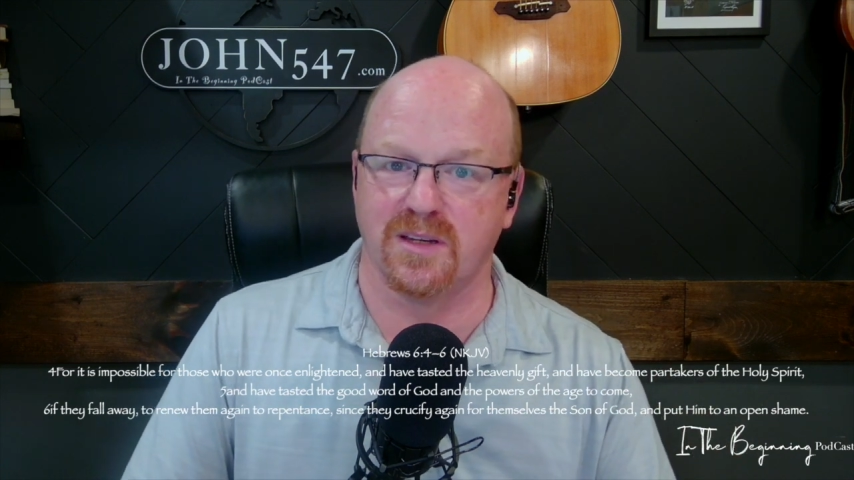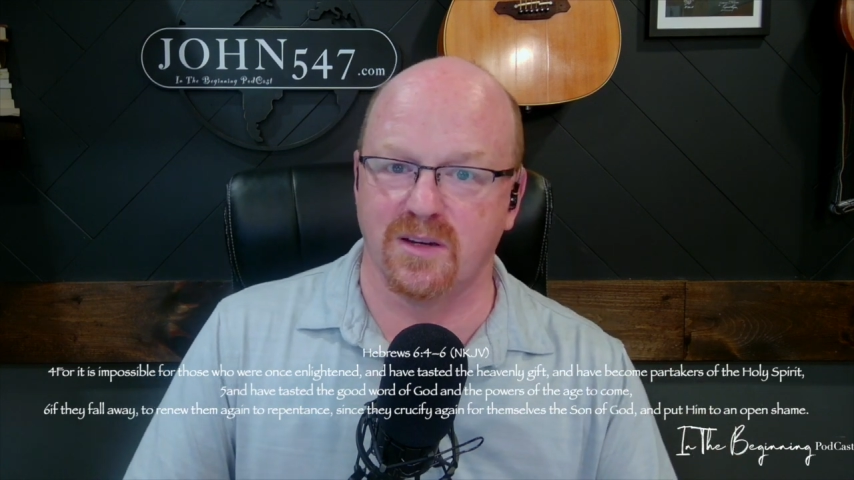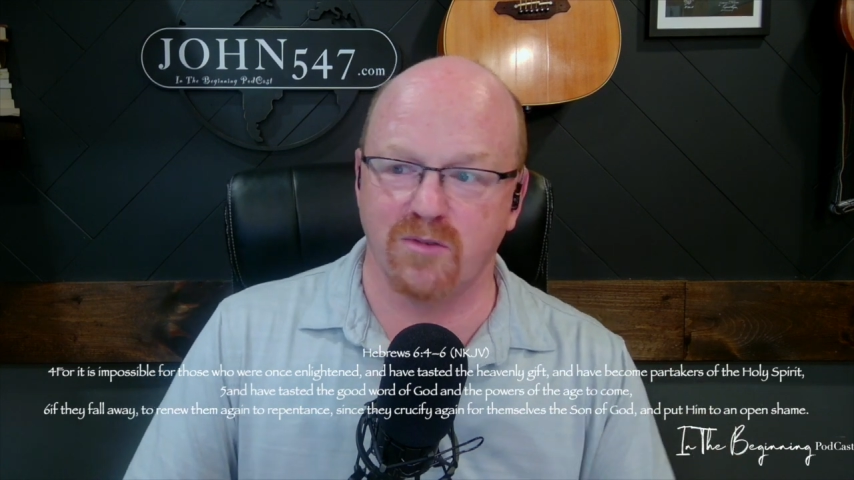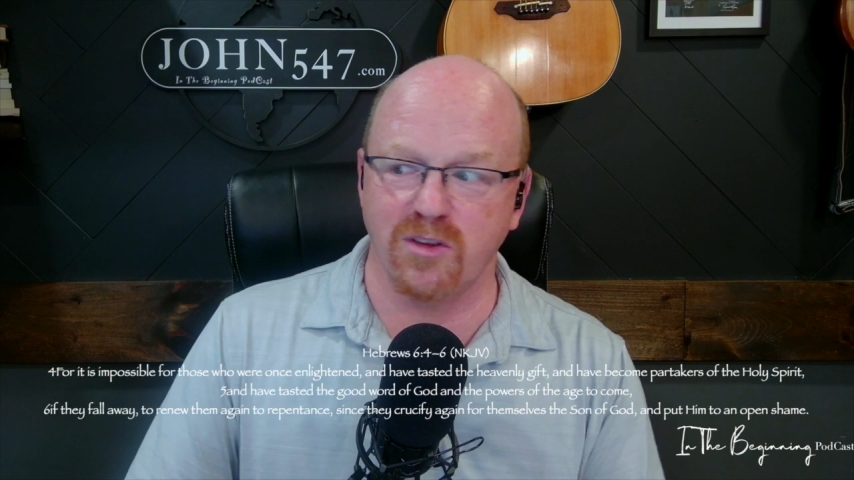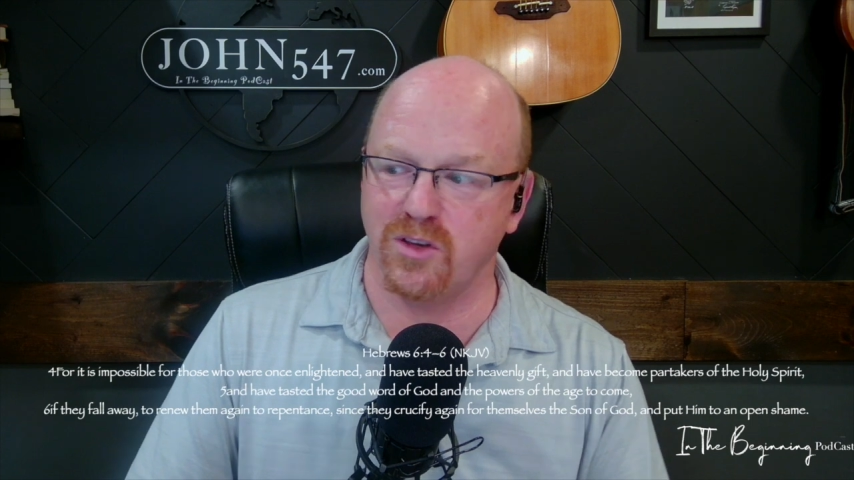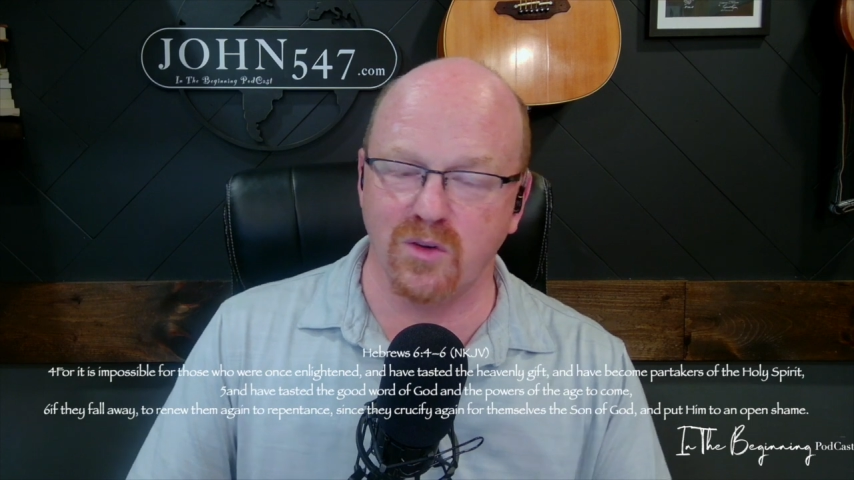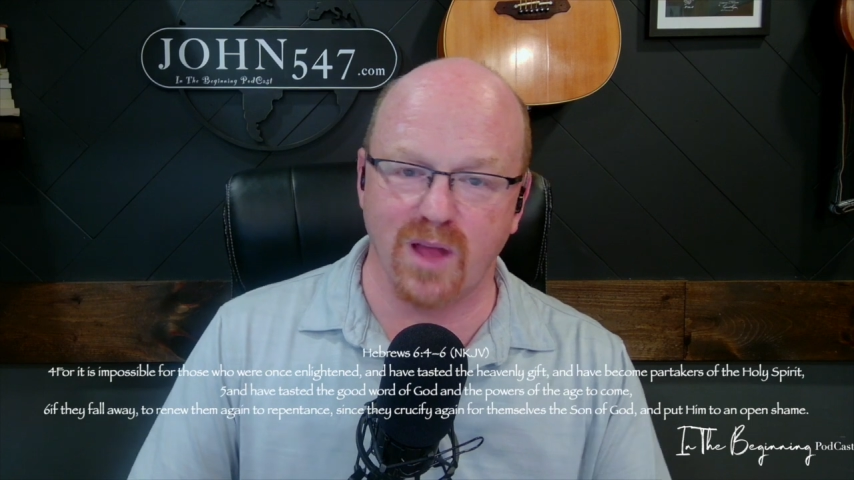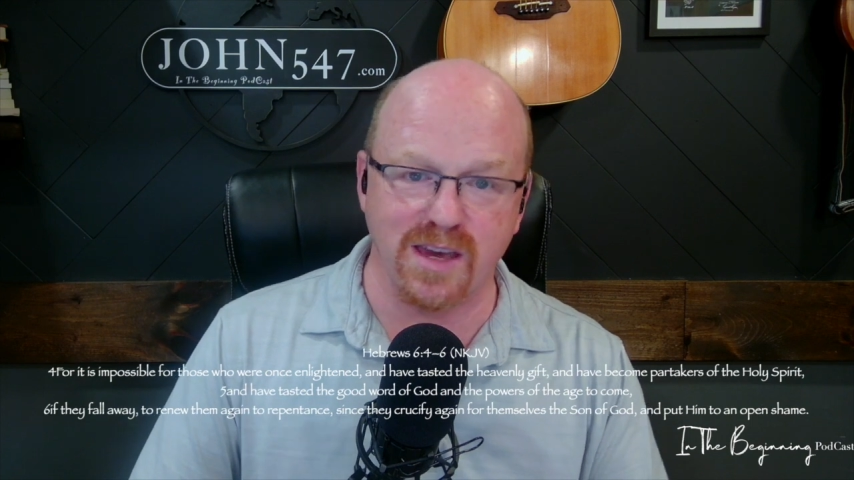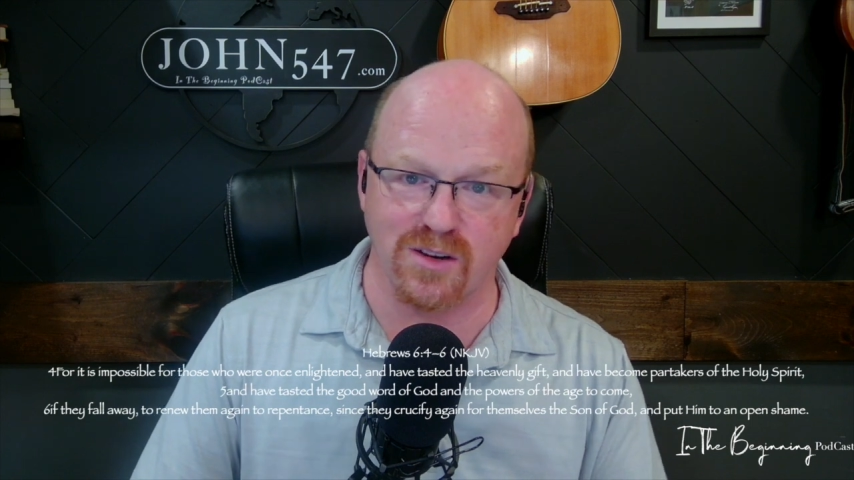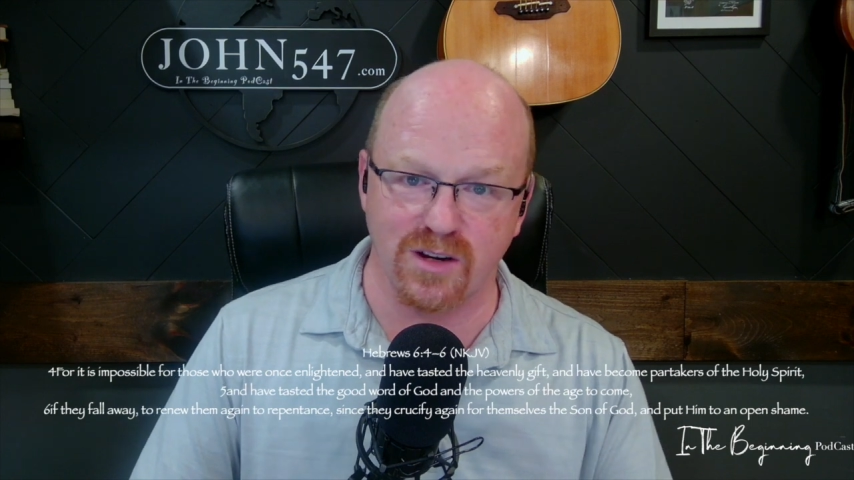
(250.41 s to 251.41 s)
whether you
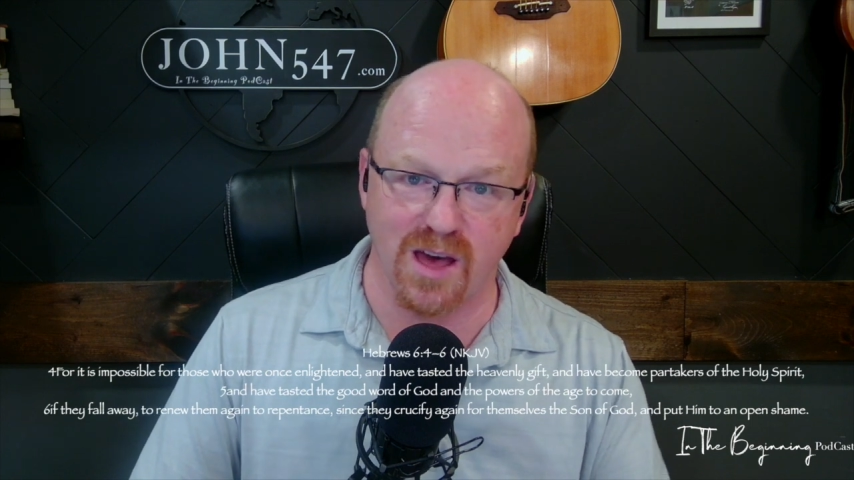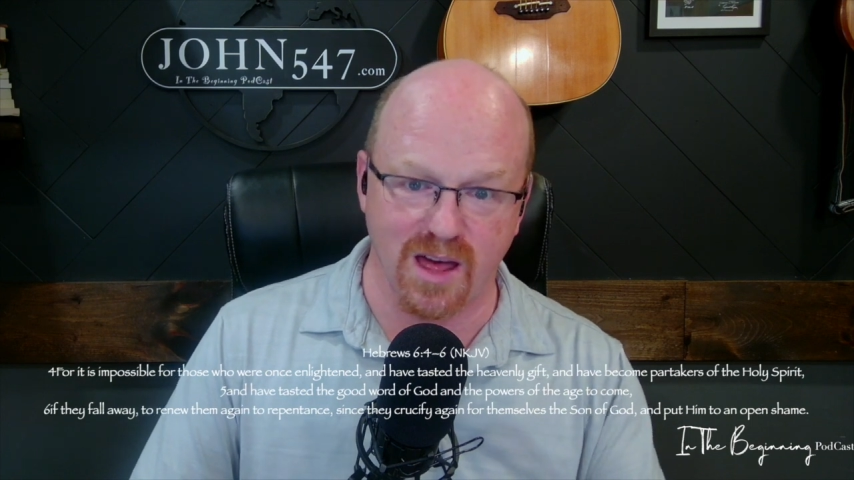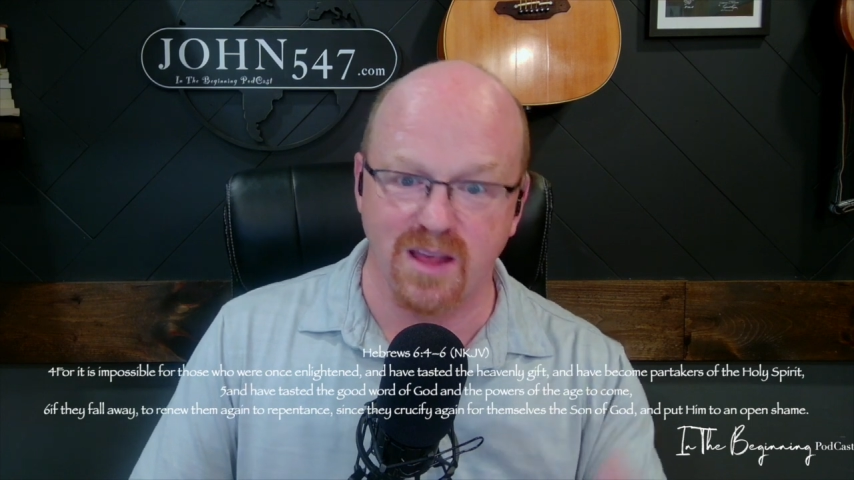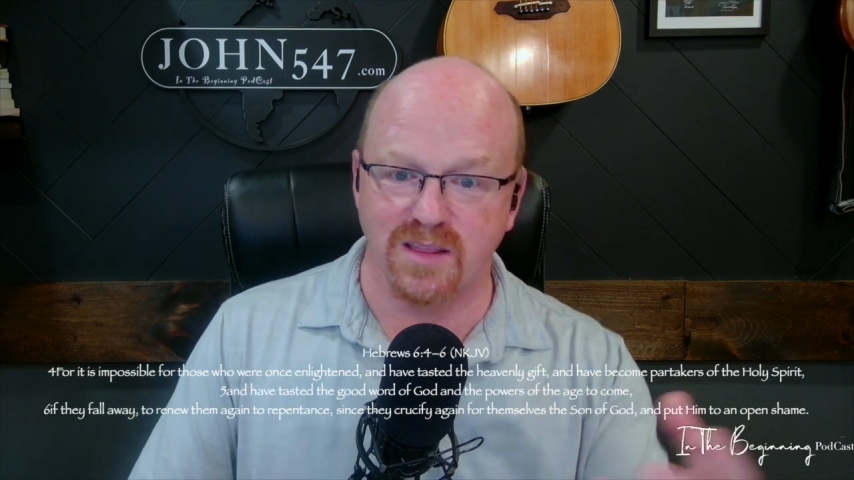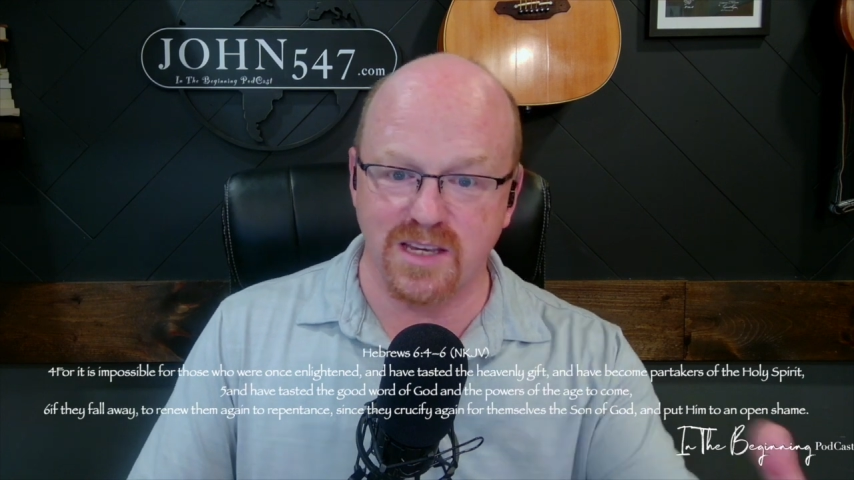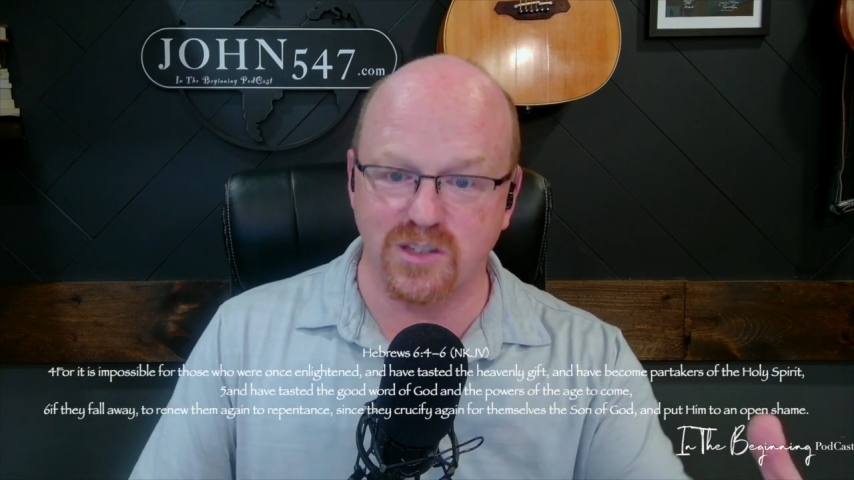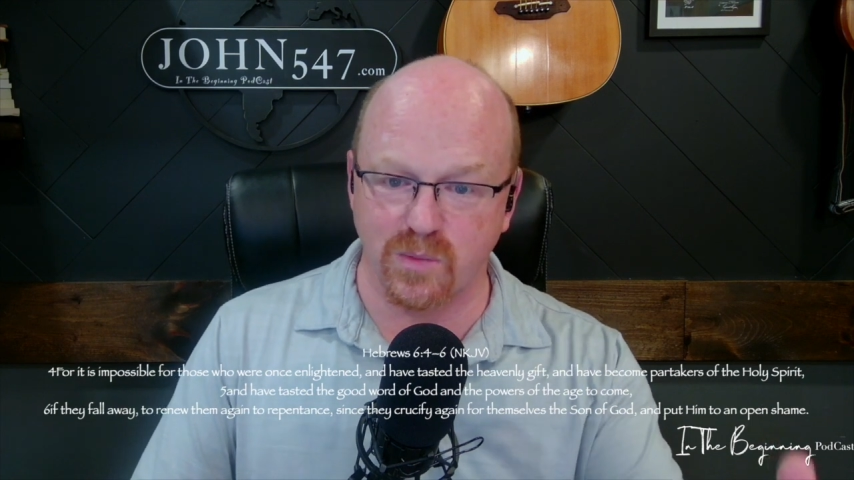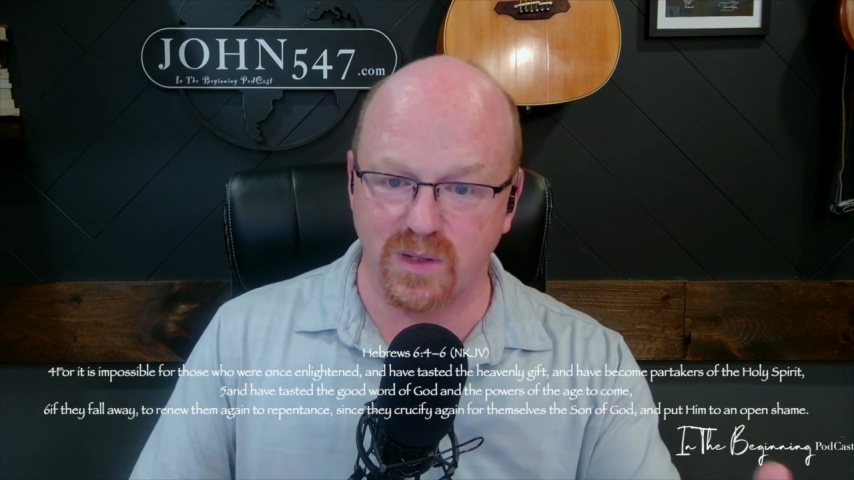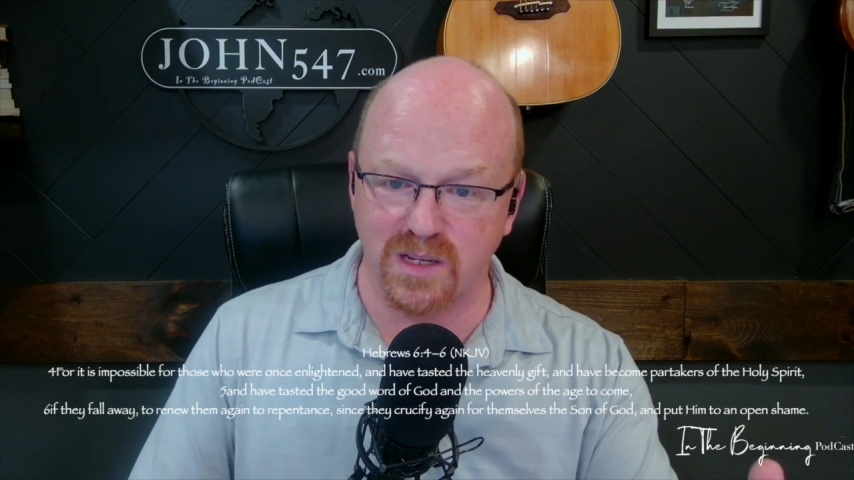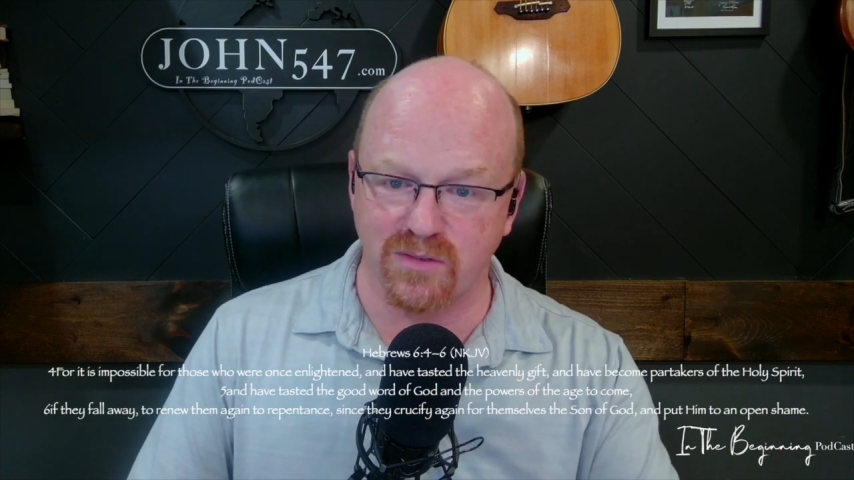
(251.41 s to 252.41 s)
like it or not. These are
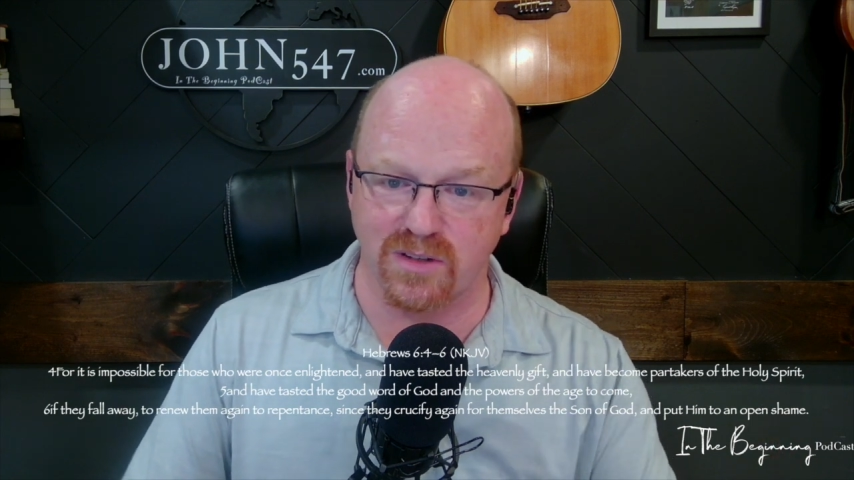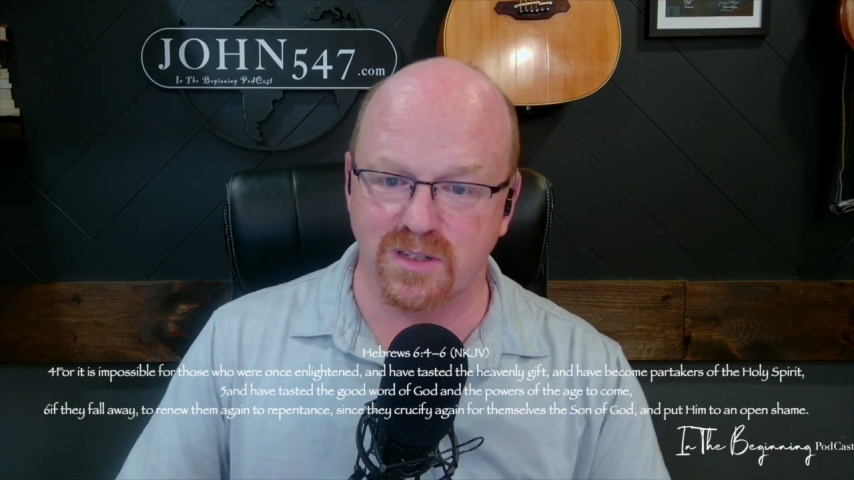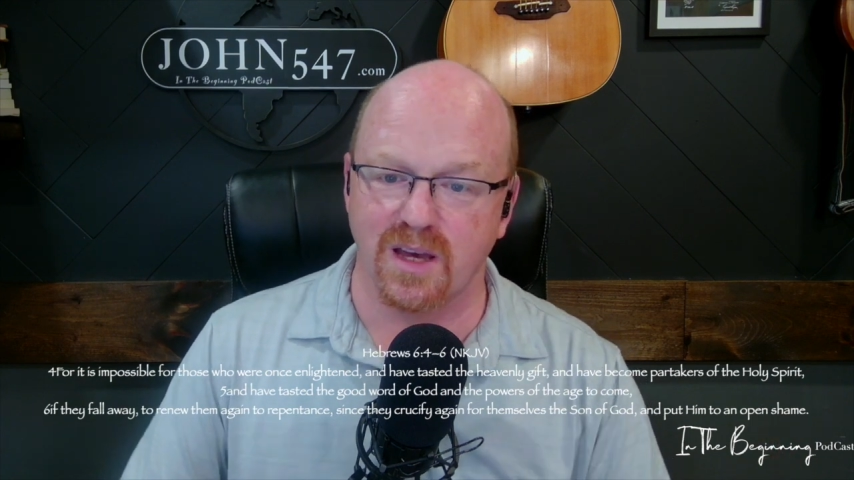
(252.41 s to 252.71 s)
believers,